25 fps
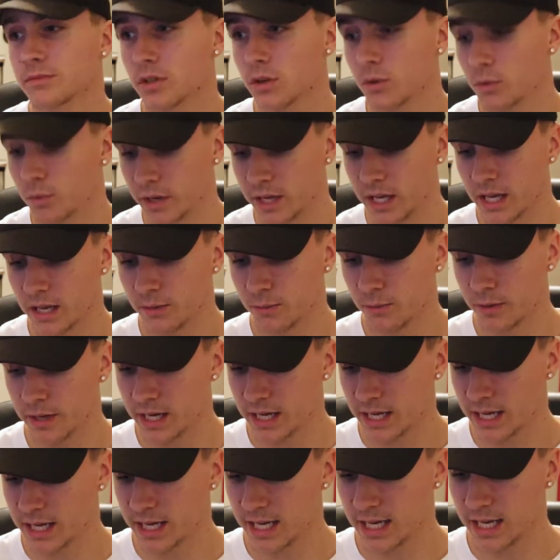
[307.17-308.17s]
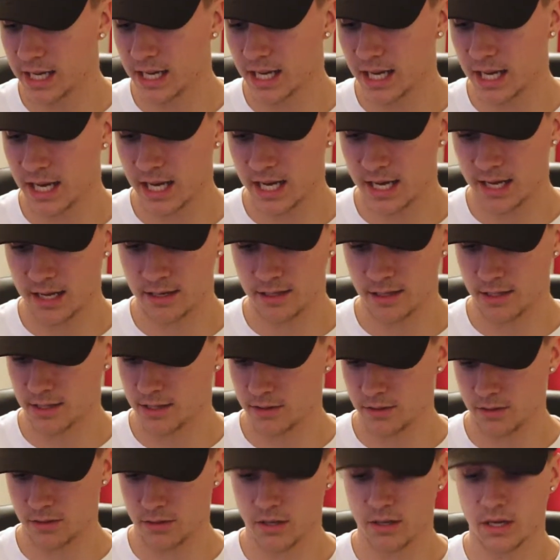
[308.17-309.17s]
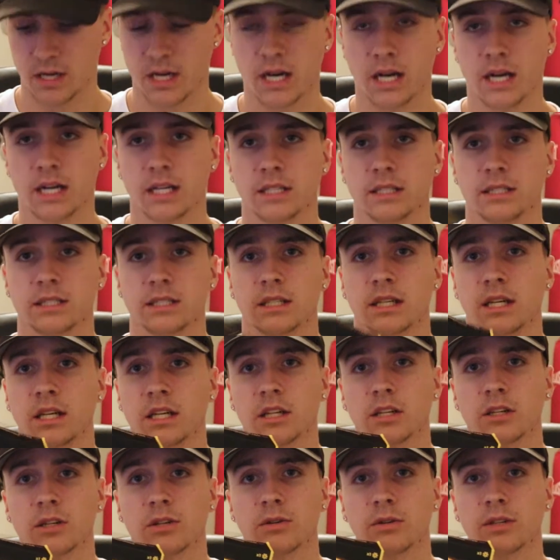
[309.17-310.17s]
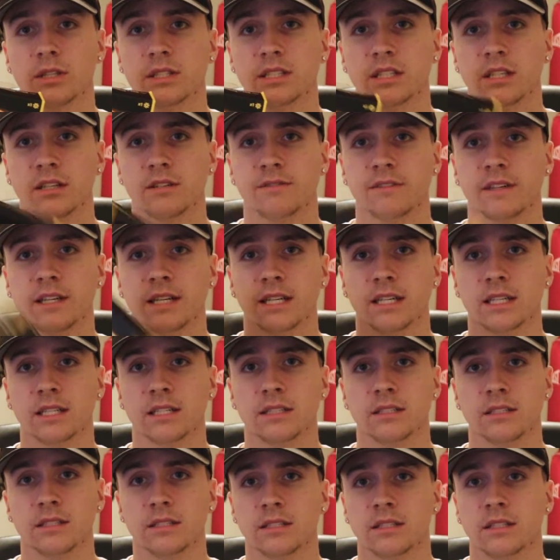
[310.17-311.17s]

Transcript: we went ahead and got another Corsair fan,